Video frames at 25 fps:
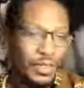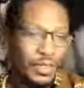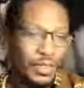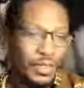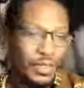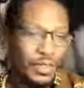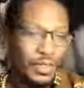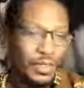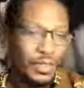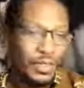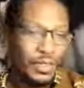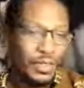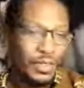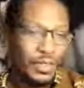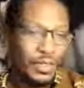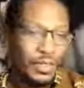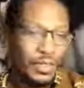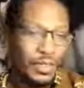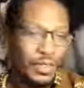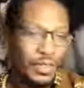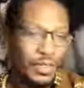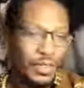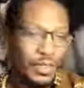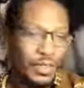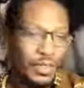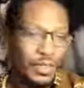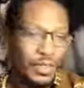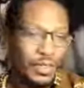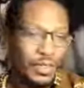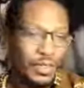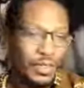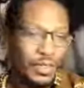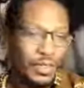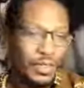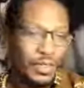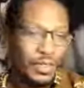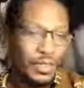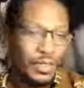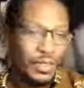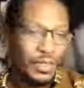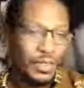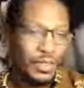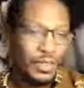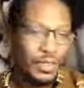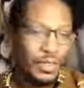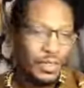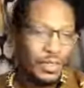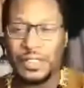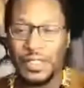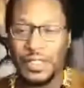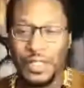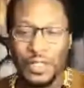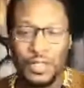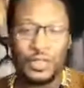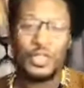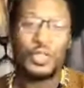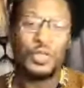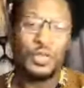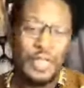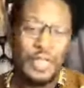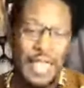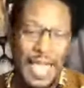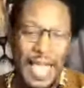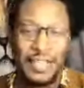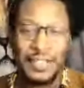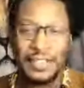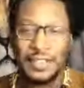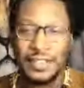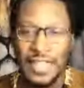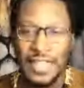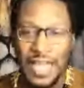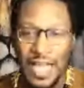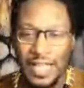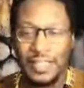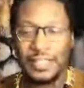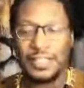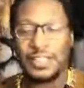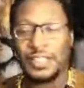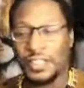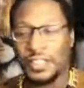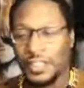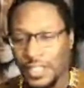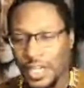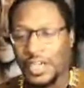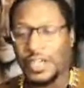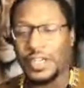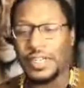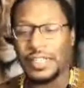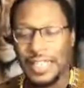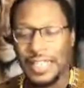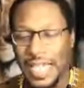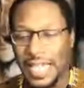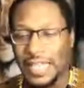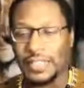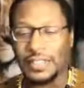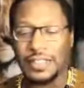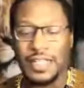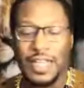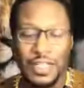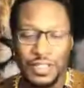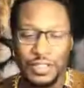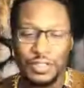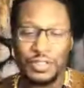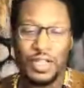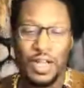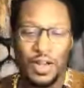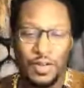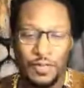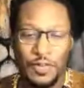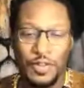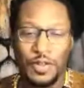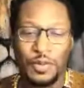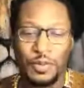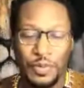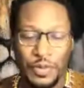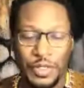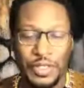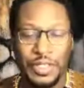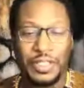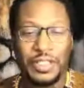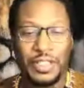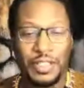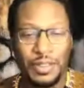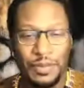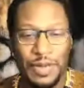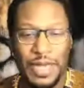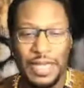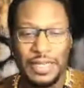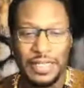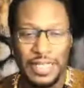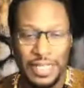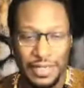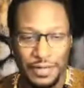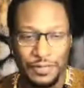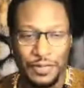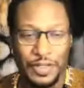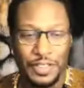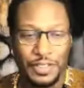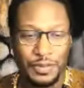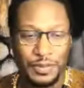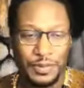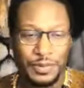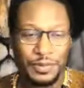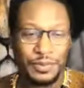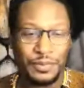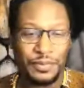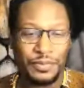But when you can go from $2,000 to $30,000, you start feeling pretty good about that investment.